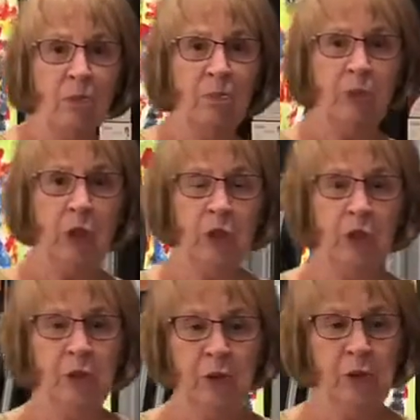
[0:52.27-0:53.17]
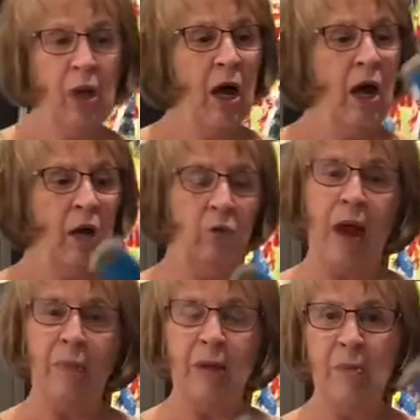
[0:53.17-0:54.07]
blue uh,
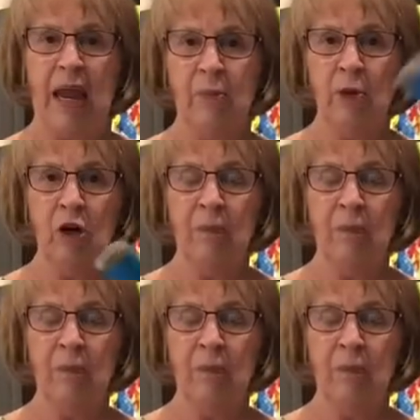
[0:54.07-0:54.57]
wrapping paper